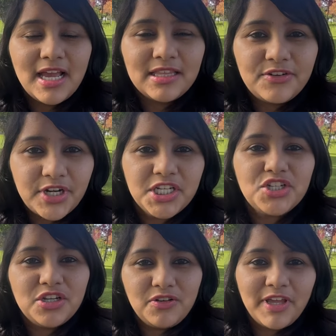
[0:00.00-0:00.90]
The
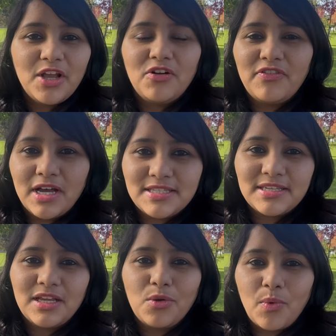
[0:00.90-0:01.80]
traditional way of
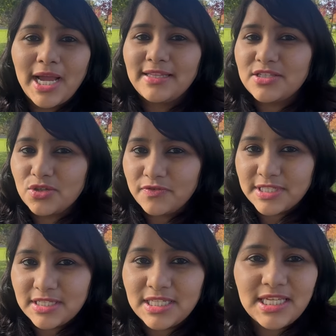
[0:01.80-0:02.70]
answering why this
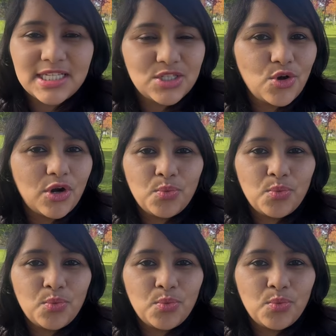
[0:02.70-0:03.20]
university is not